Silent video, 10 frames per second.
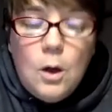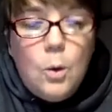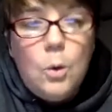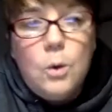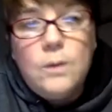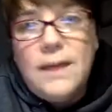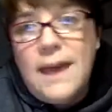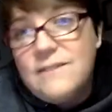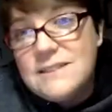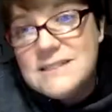or they
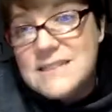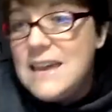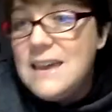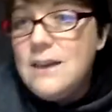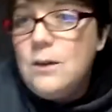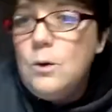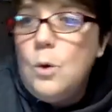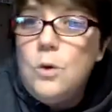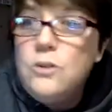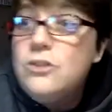have to sing,
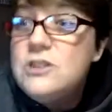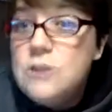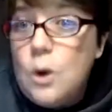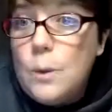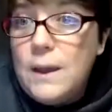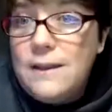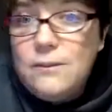or they're just going